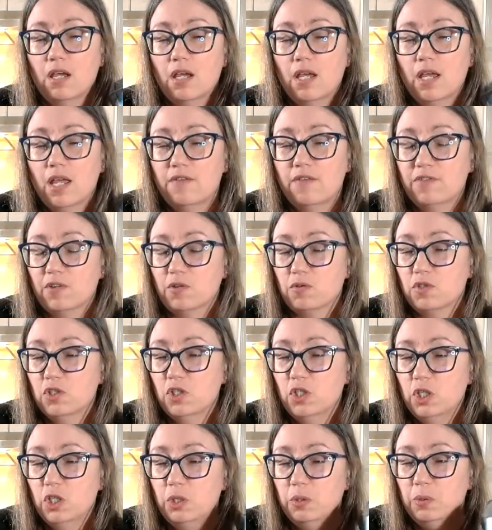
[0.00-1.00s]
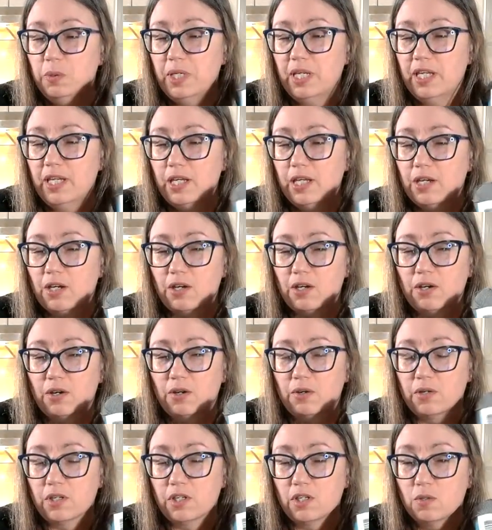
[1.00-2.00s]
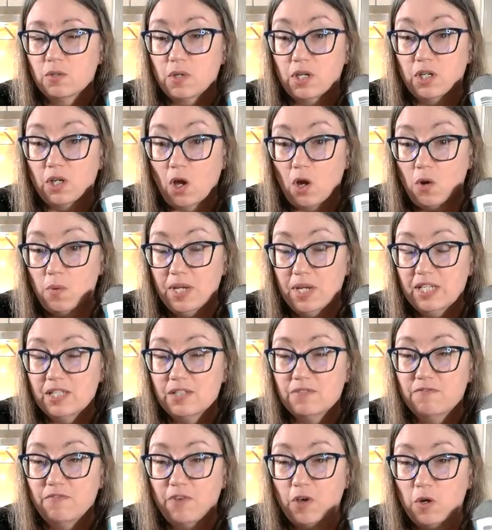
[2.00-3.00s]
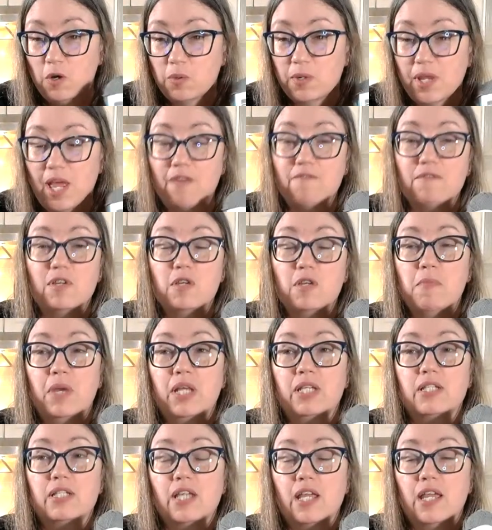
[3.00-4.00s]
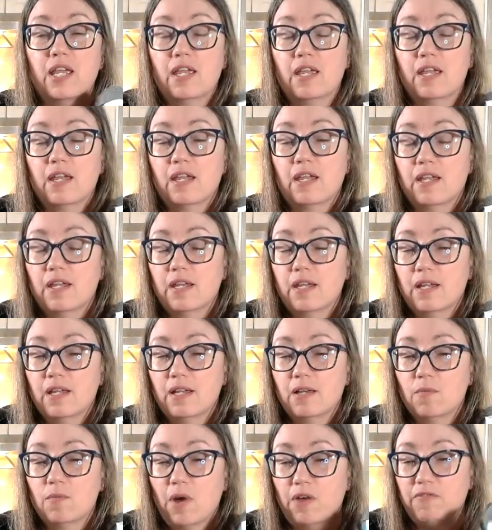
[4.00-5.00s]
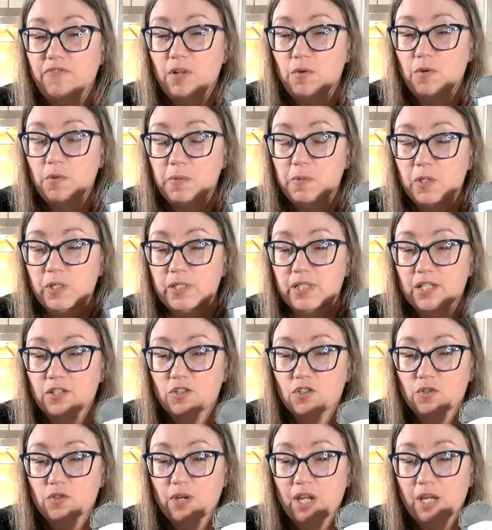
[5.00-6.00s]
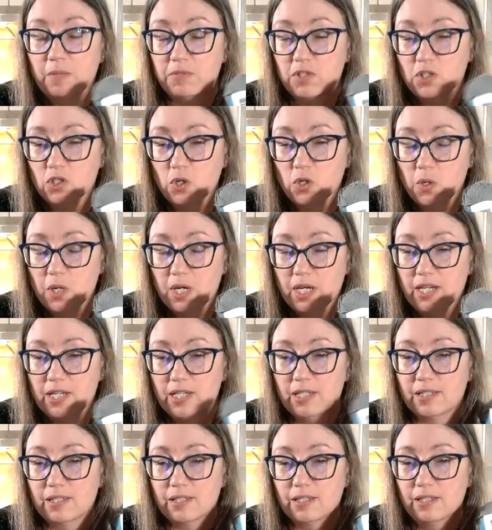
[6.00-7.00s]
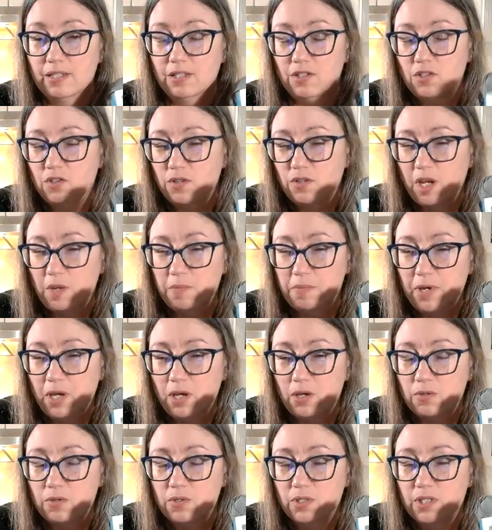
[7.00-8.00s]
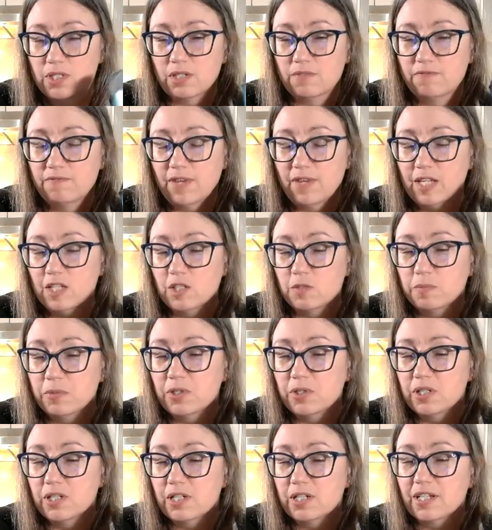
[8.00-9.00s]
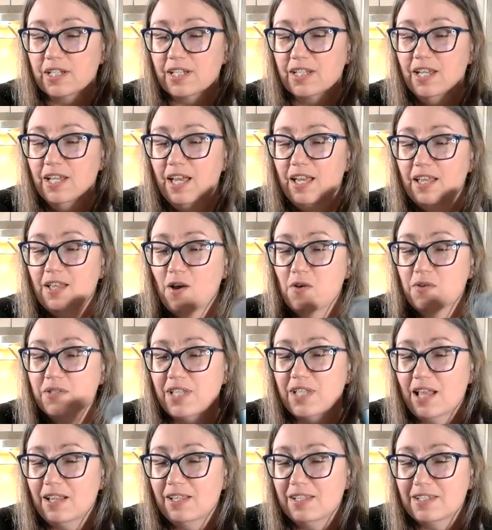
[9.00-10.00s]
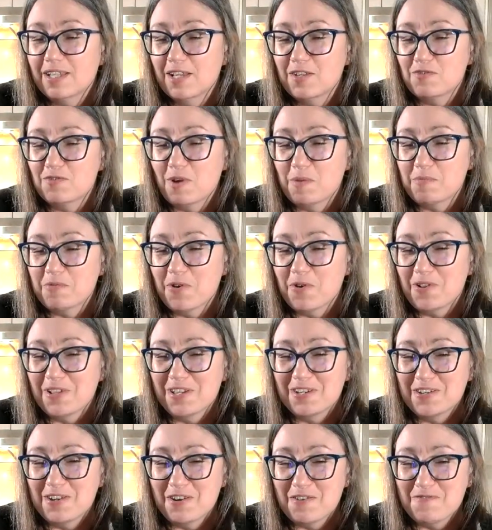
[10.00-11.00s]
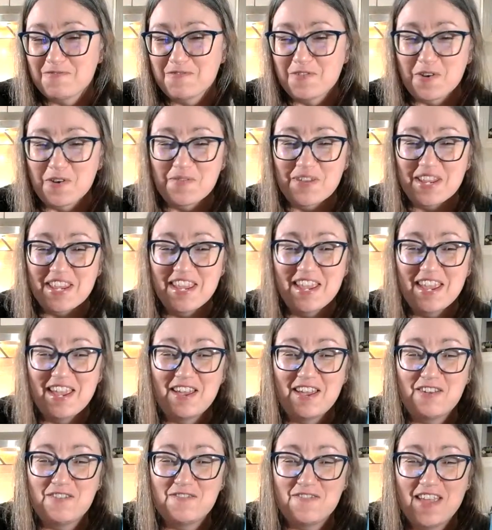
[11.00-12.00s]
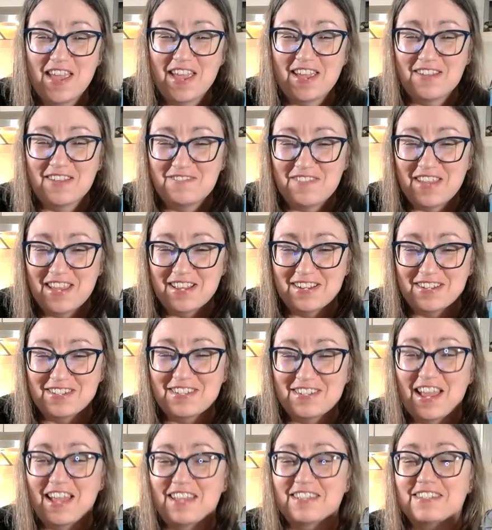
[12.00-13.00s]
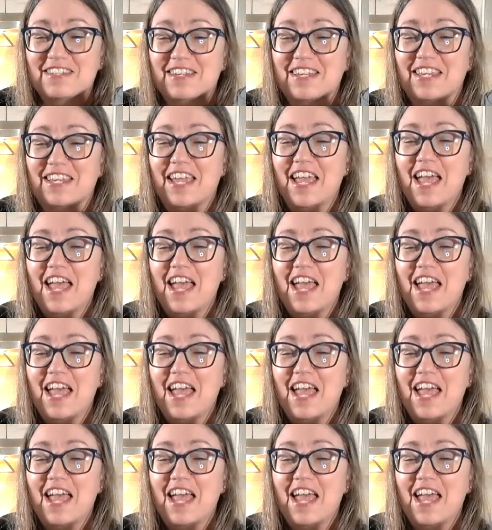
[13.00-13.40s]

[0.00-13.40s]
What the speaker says: If you're new here, you can always vote every Monday. Wildflower Bowl's Instagram stories, Instagram post, Facebook. Oh, Sally's got drum roll in here for me. Fantastic.